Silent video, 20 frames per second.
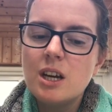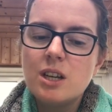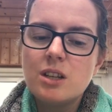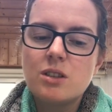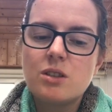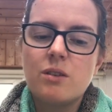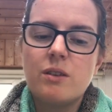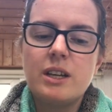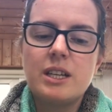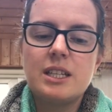
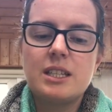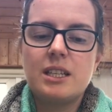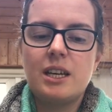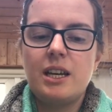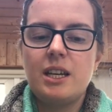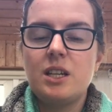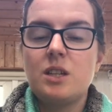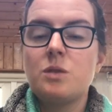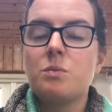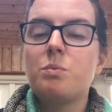So I
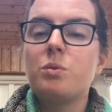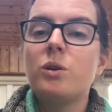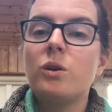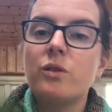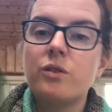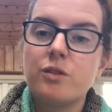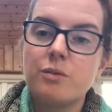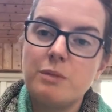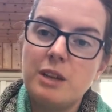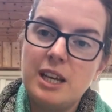decided to pull
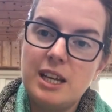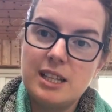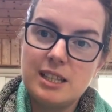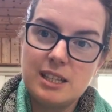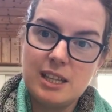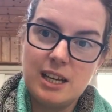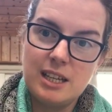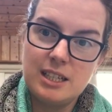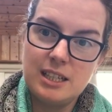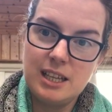from the
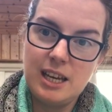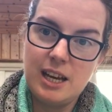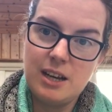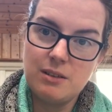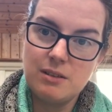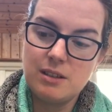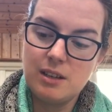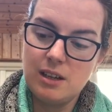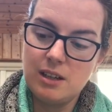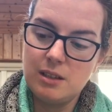inside and the
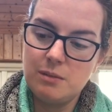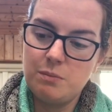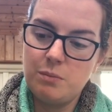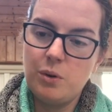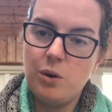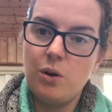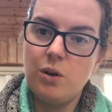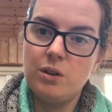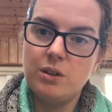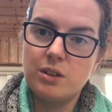outside of the
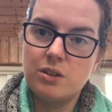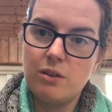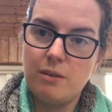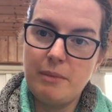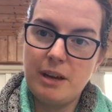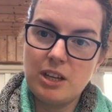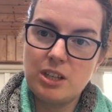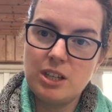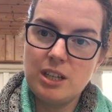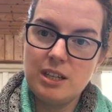ball. So I'm
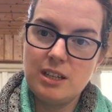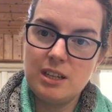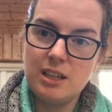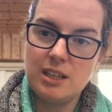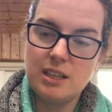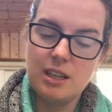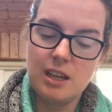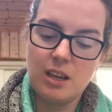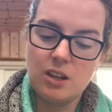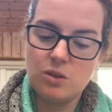actually
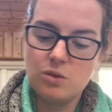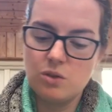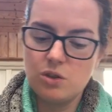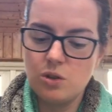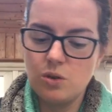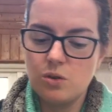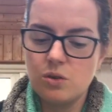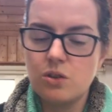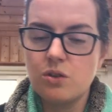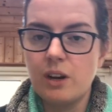knitting
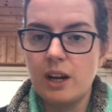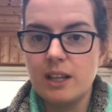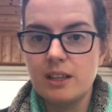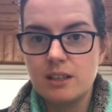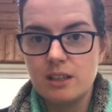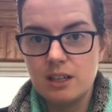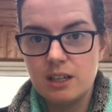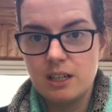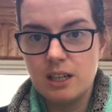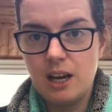two
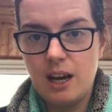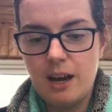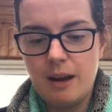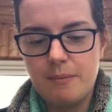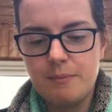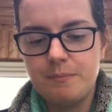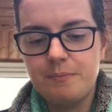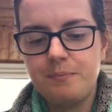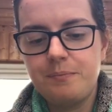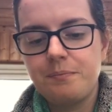strands at a
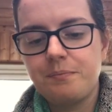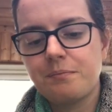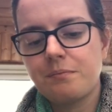time.